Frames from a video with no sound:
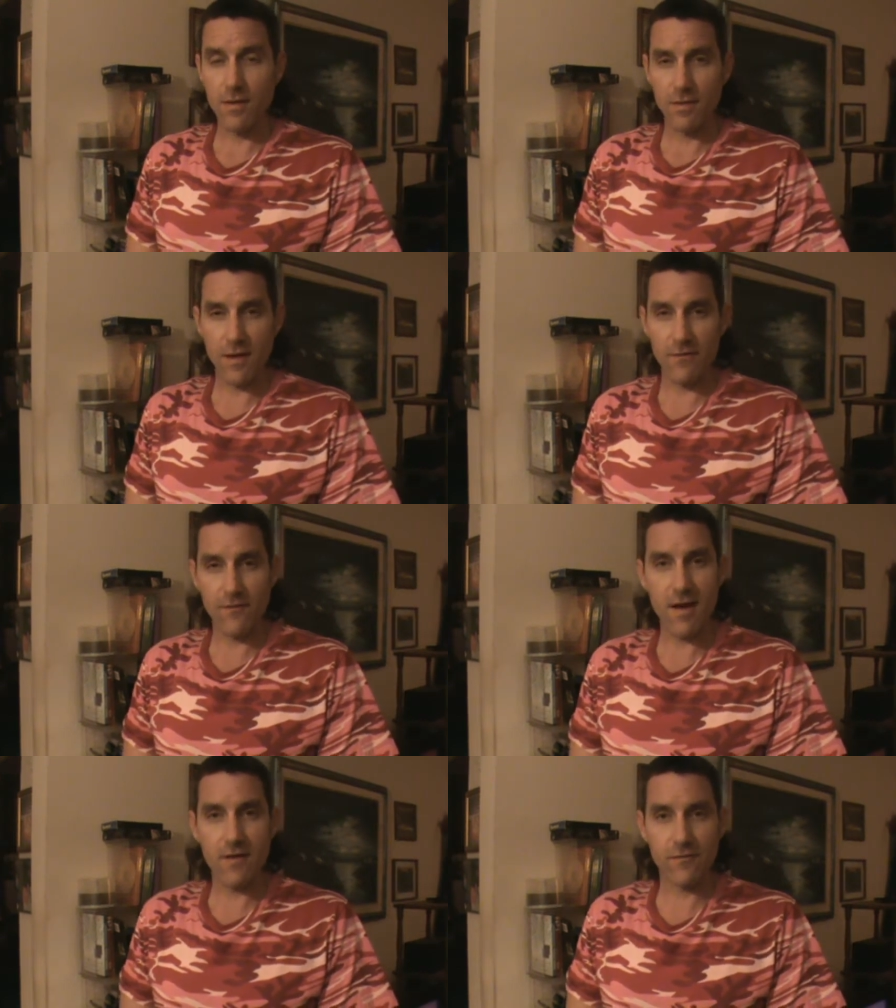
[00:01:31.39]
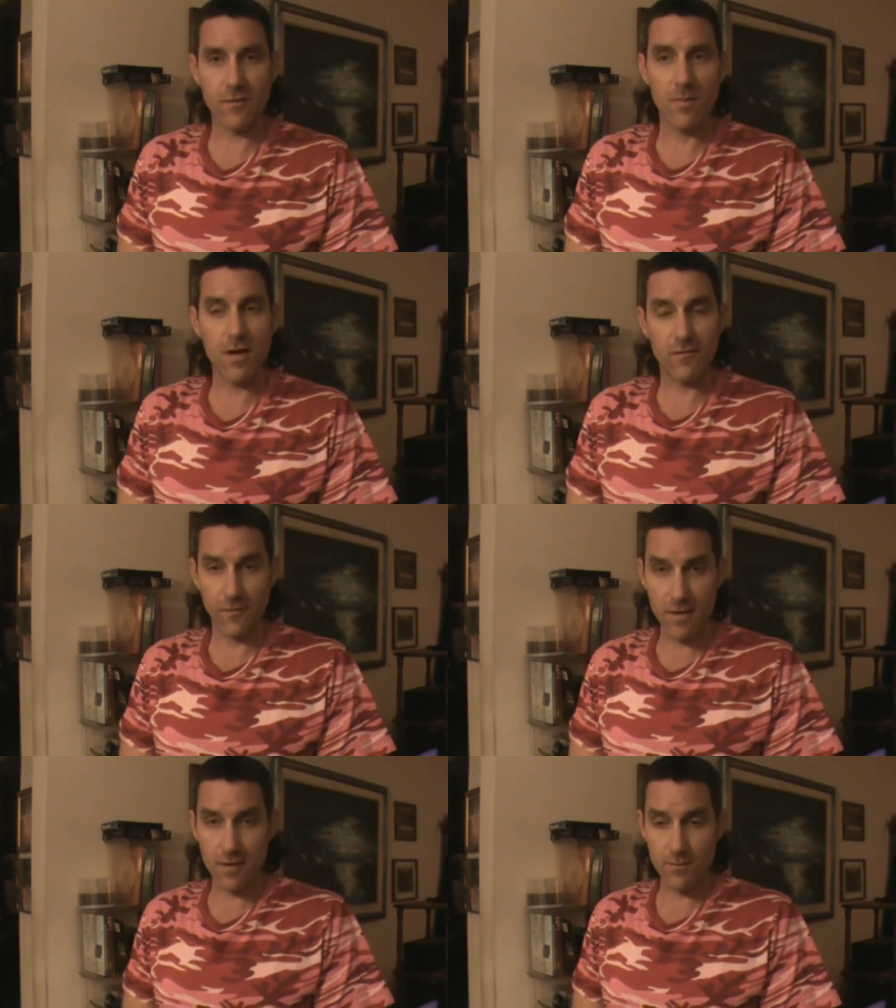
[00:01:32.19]
They fight for my
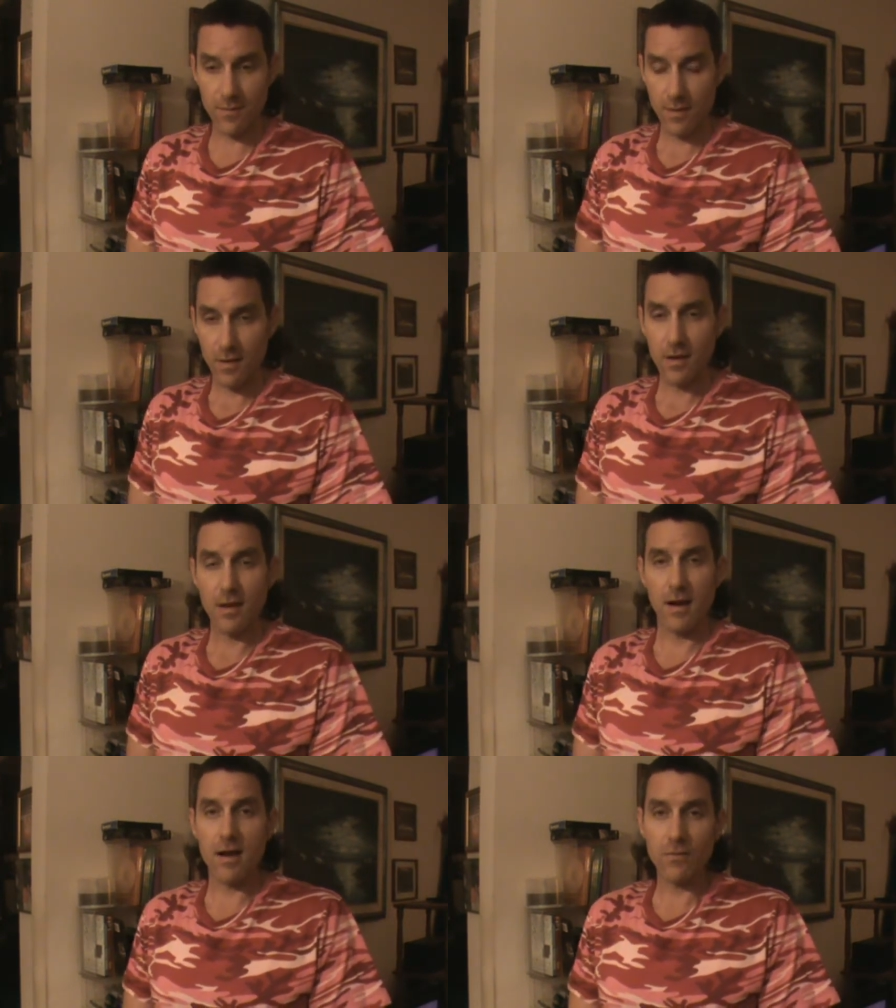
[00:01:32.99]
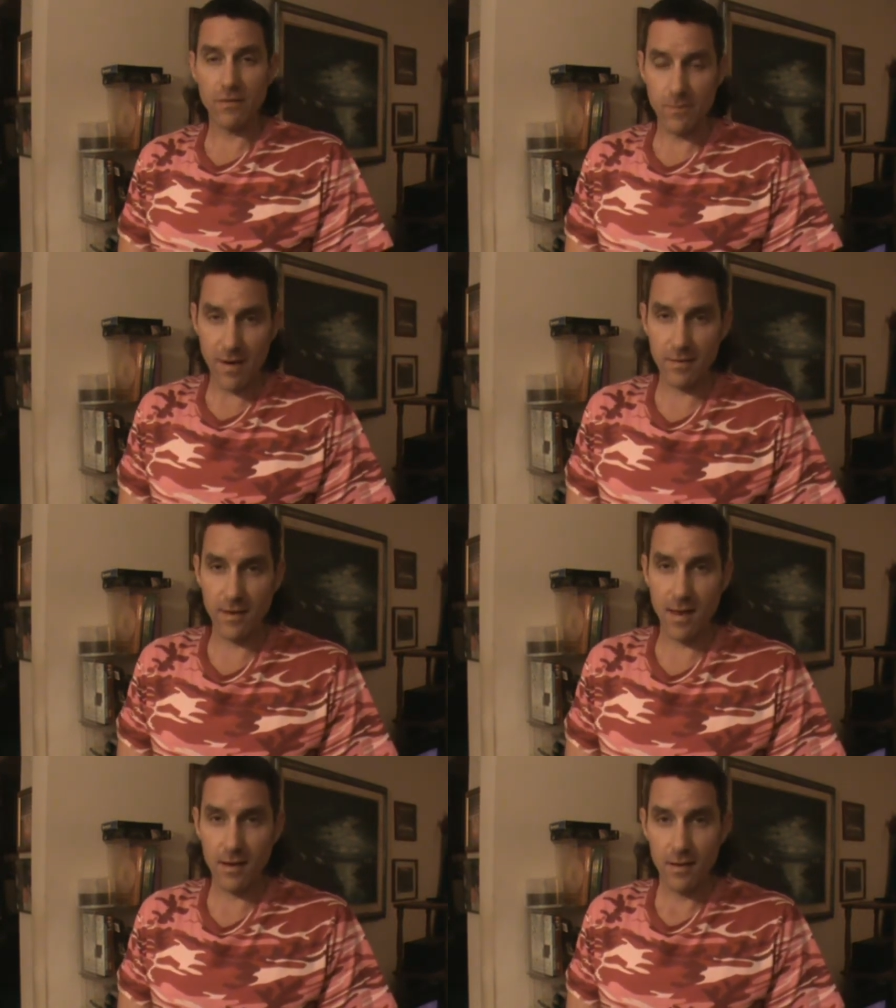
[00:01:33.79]
freedom, and I respect that.